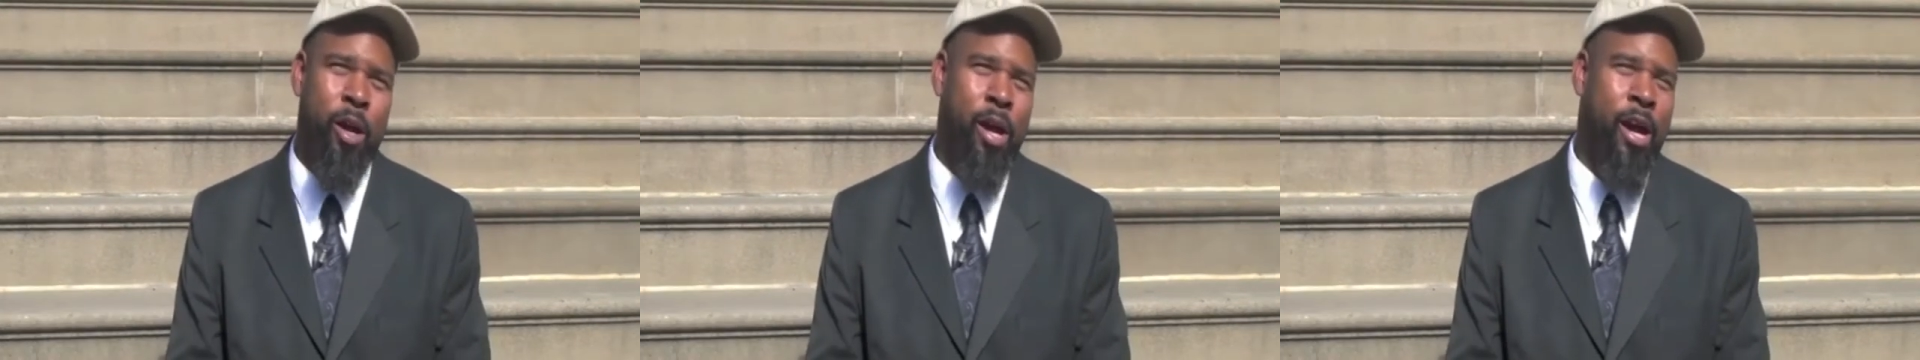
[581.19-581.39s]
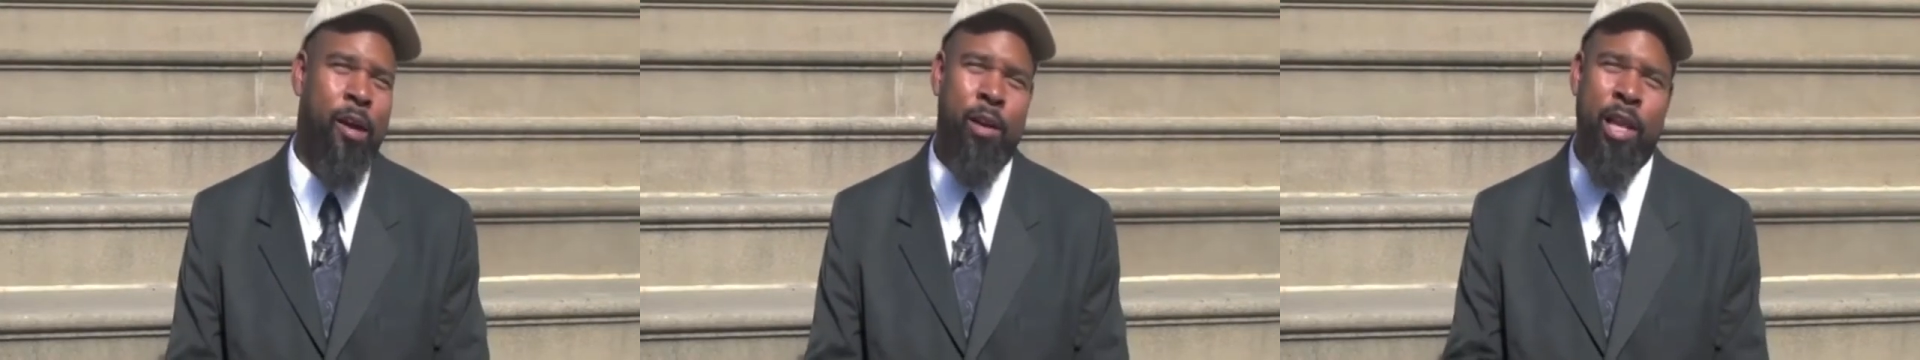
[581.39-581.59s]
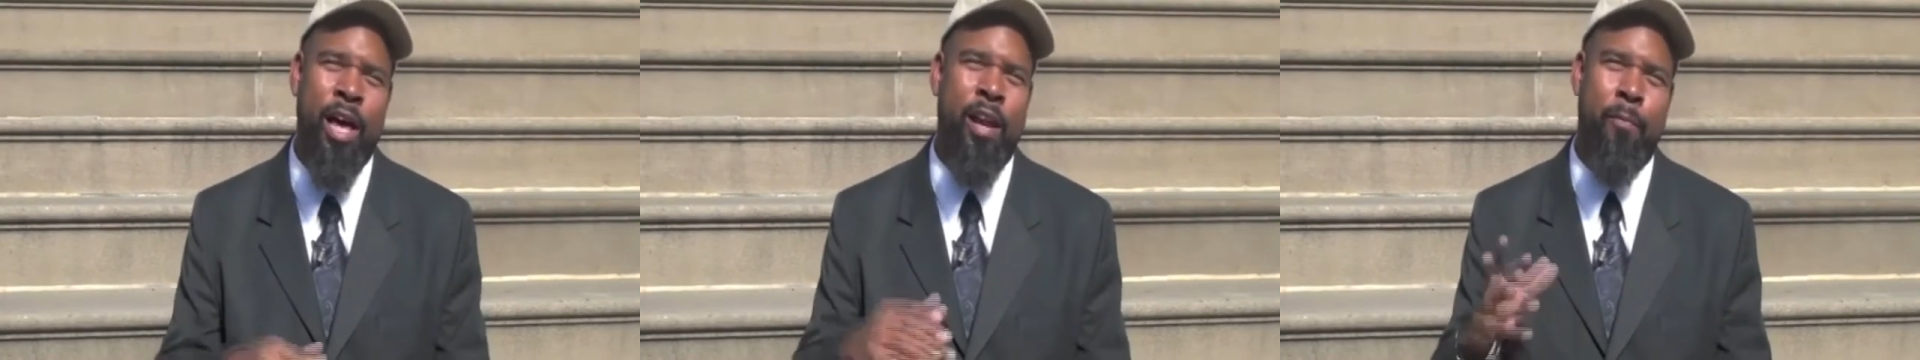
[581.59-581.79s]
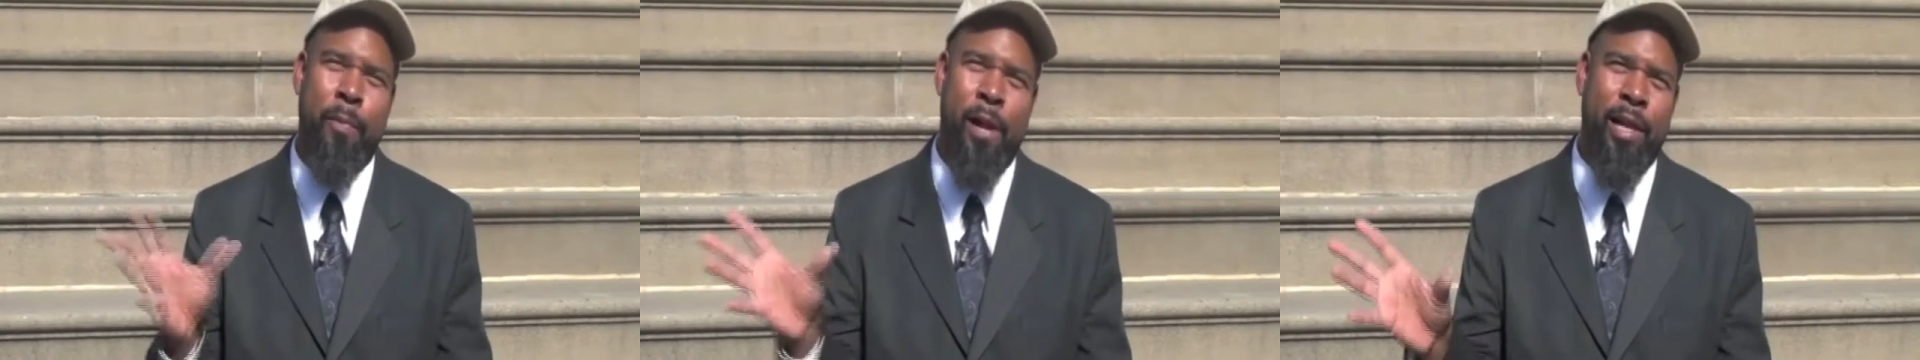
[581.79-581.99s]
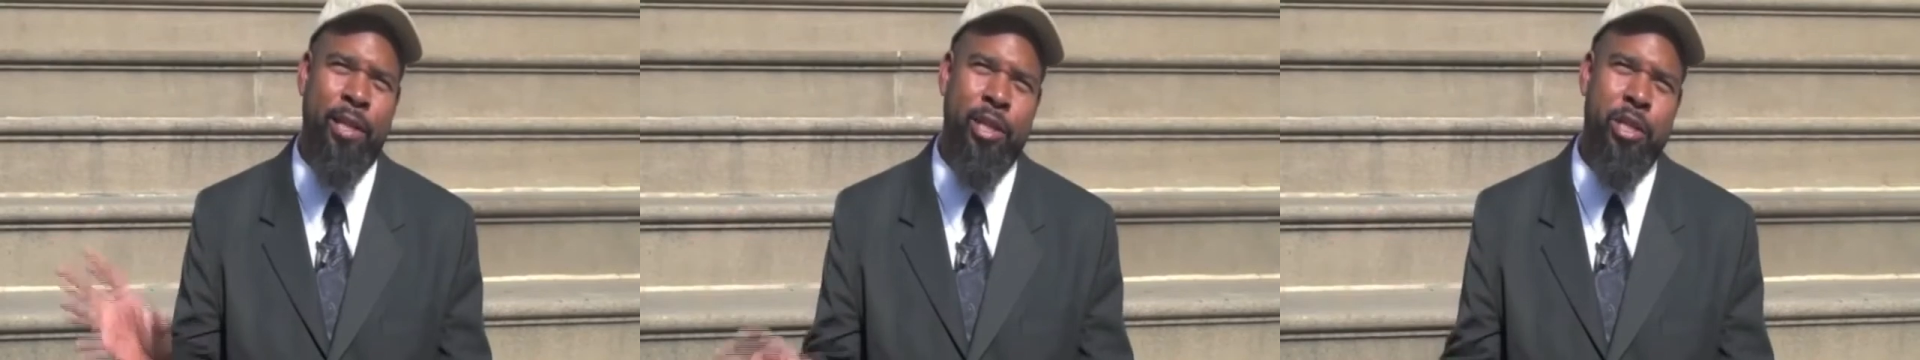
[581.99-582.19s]
A lot of
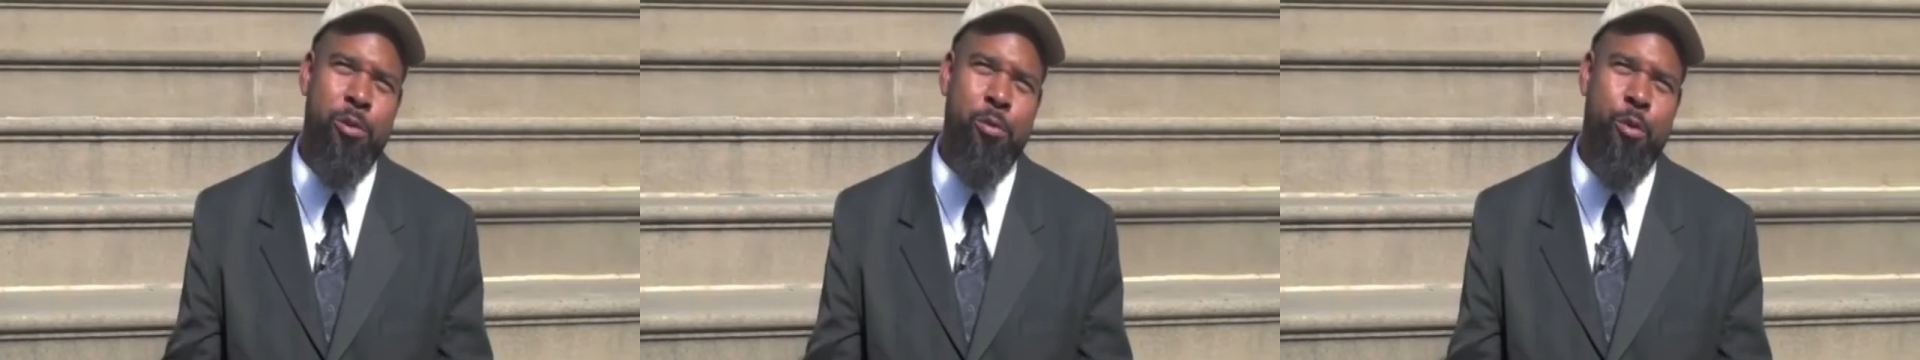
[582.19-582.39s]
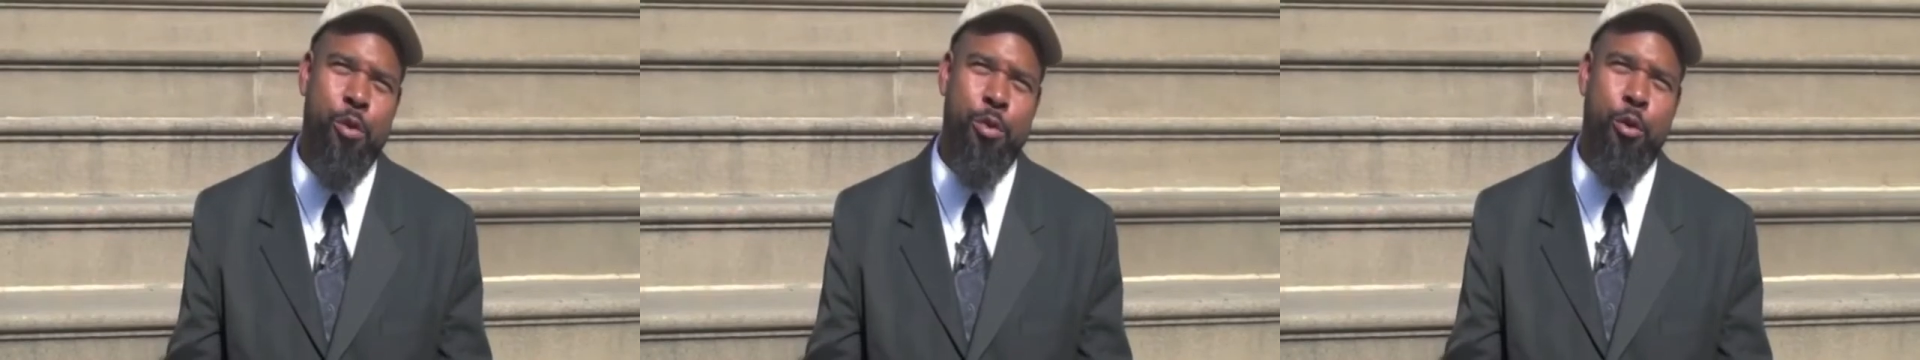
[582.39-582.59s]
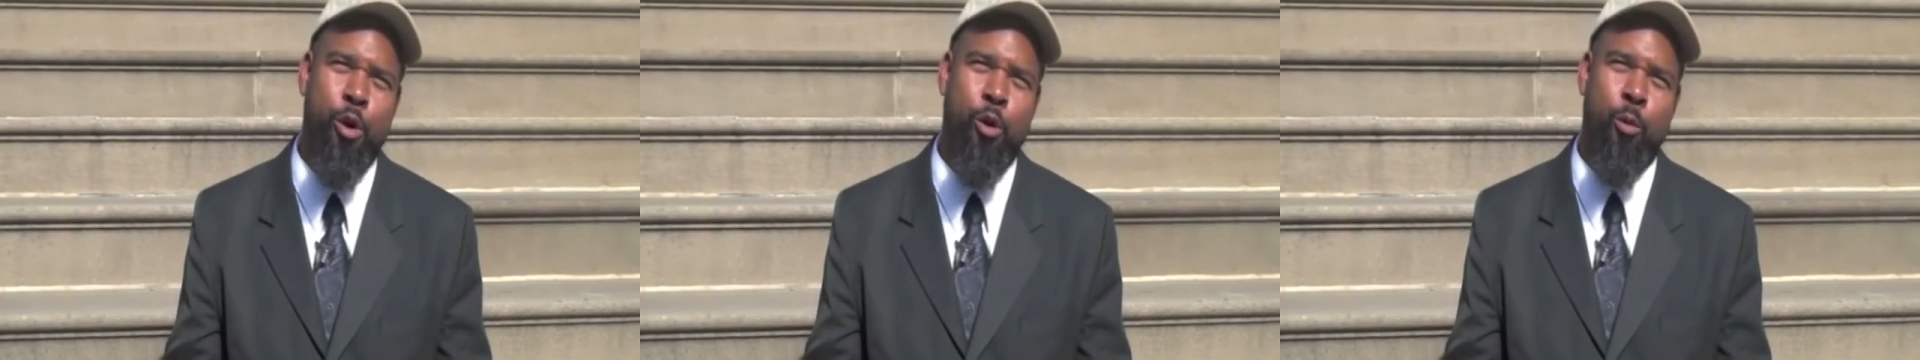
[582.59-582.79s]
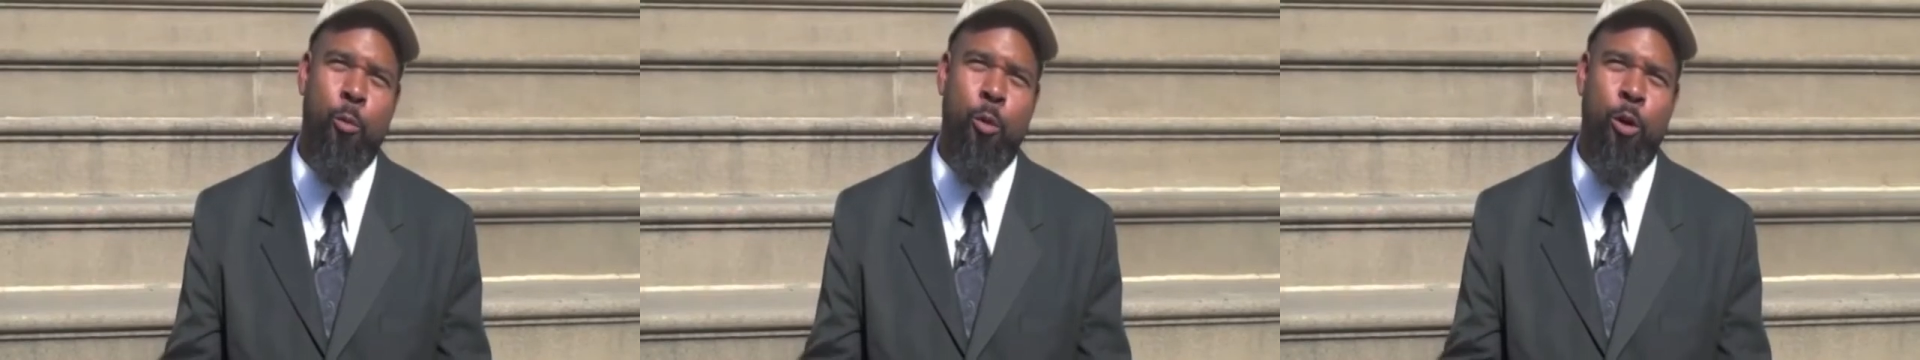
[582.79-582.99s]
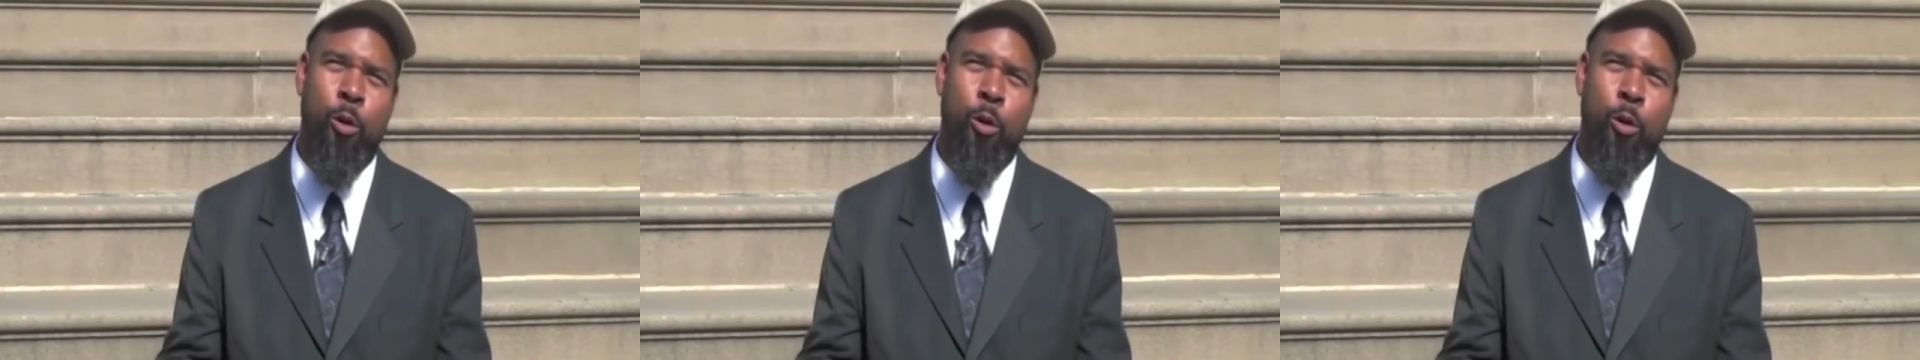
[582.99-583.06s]
politicians will throw